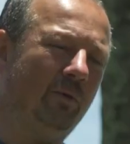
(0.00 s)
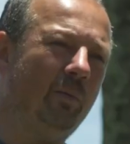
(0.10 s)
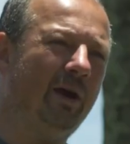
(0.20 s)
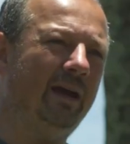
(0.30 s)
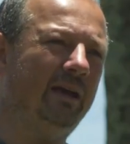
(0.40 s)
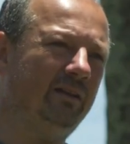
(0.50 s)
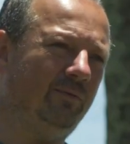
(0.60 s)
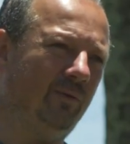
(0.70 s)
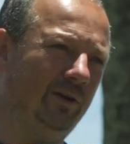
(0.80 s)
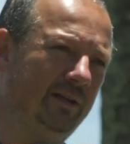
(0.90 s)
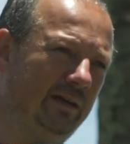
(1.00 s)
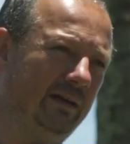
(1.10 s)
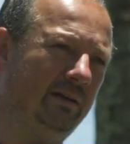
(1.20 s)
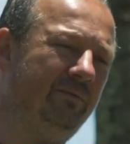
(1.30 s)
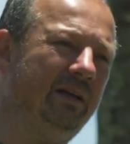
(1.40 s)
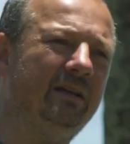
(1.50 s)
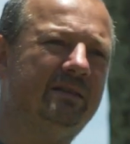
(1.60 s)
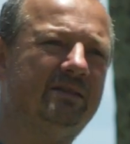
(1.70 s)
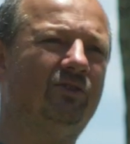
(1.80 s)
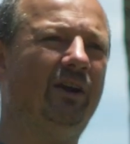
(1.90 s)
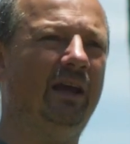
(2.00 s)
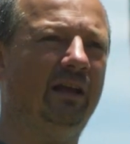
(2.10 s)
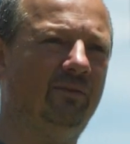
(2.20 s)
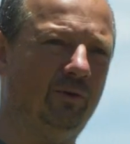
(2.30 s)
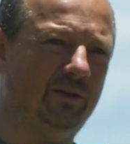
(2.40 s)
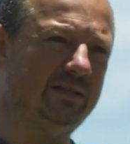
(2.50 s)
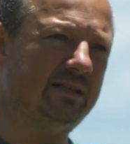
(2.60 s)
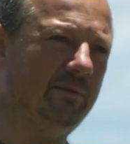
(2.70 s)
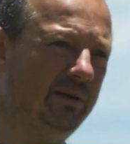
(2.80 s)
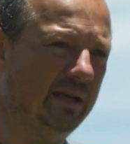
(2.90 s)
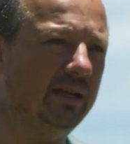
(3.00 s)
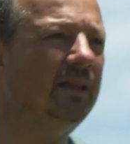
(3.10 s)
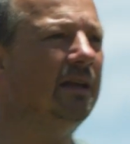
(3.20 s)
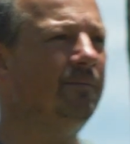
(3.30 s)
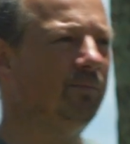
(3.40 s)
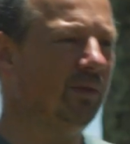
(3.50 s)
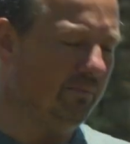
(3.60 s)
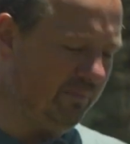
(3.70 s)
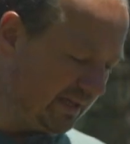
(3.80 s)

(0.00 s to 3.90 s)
for weight, for the wing strength, for the stability.